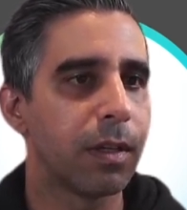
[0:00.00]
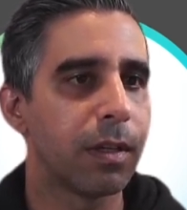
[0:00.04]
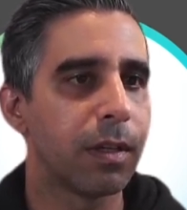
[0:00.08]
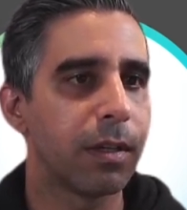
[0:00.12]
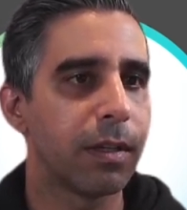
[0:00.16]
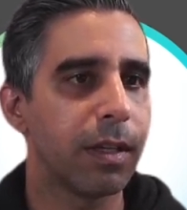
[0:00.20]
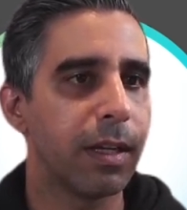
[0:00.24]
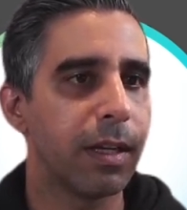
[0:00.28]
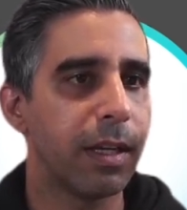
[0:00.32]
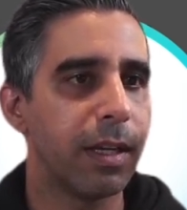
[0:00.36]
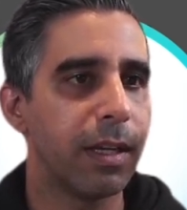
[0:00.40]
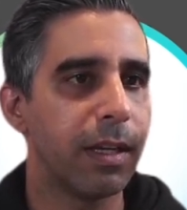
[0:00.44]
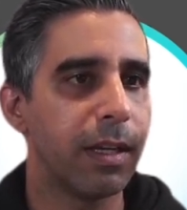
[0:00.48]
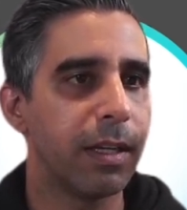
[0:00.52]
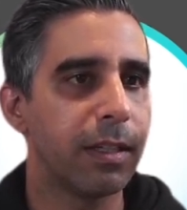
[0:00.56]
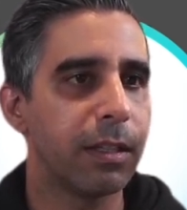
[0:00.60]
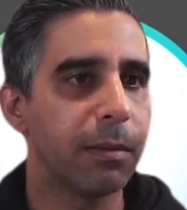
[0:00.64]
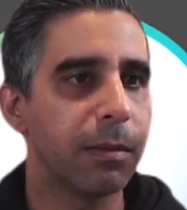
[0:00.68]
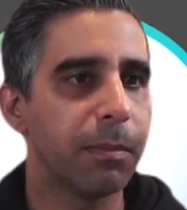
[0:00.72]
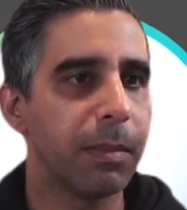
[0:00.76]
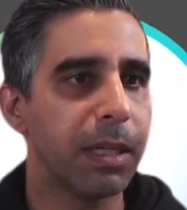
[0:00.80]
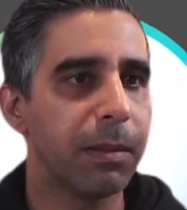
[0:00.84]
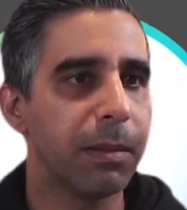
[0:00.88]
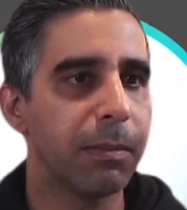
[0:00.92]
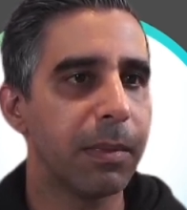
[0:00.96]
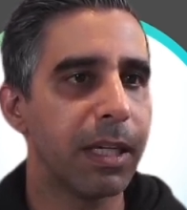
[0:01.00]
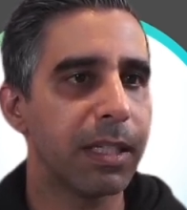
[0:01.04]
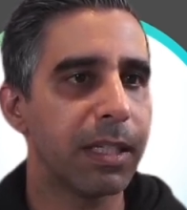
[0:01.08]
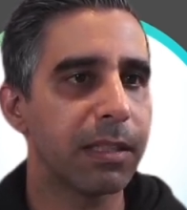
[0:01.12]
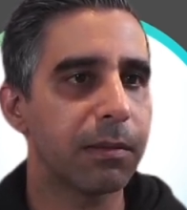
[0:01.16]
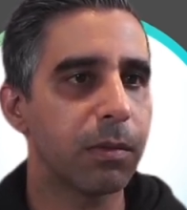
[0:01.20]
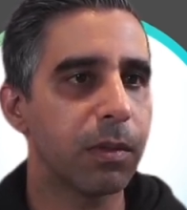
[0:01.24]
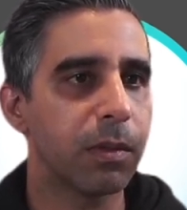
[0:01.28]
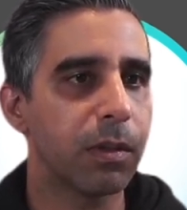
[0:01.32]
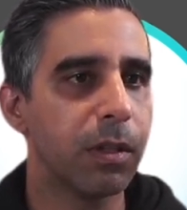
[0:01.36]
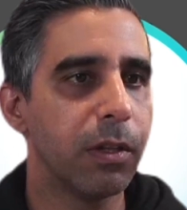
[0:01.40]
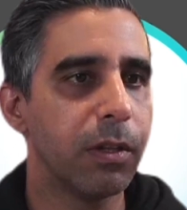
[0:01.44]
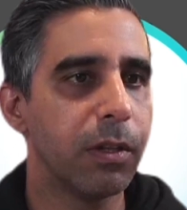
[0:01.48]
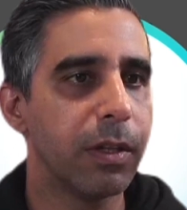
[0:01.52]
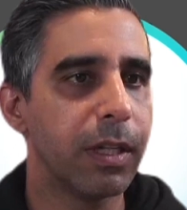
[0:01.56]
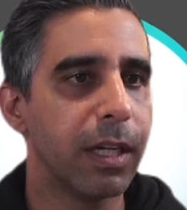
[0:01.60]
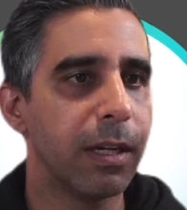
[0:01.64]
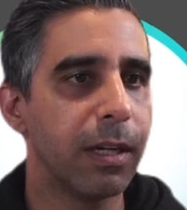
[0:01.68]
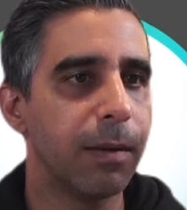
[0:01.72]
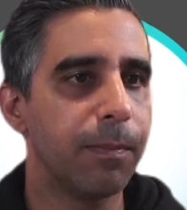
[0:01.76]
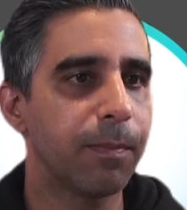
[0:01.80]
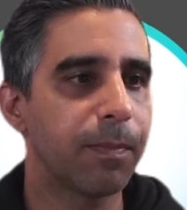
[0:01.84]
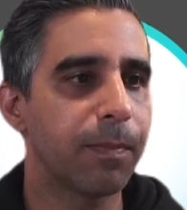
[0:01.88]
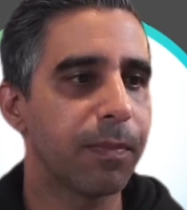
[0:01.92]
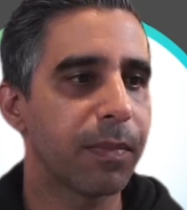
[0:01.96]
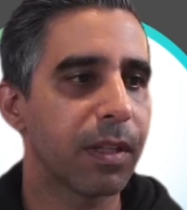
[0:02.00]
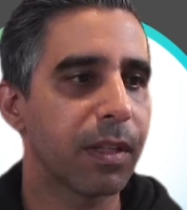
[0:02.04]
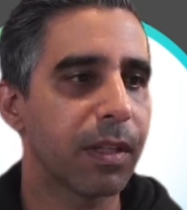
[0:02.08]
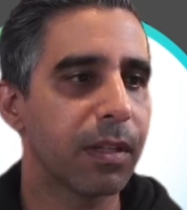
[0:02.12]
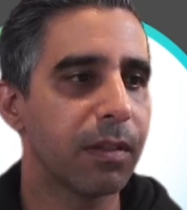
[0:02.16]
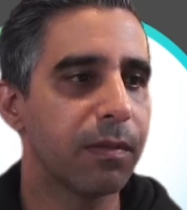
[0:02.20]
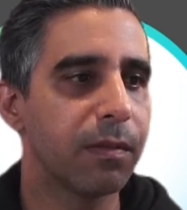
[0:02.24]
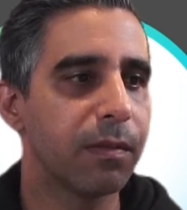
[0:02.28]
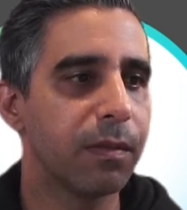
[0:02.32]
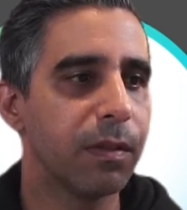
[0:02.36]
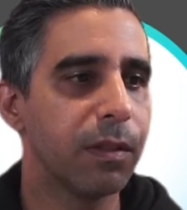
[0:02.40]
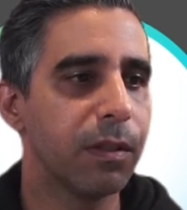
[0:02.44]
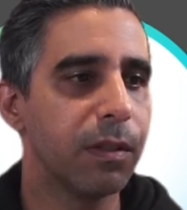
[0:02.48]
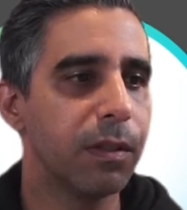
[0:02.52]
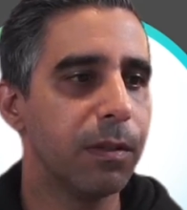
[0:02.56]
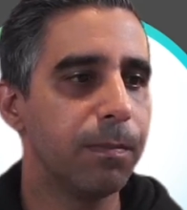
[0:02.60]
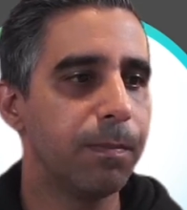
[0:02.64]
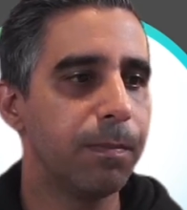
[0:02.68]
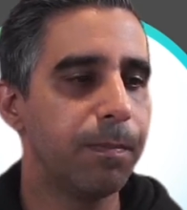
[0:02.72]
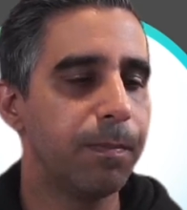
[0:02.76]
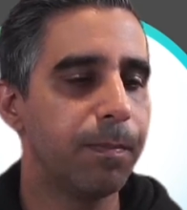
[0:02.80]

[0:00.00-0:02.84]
and your MetaMask will load up, confirm,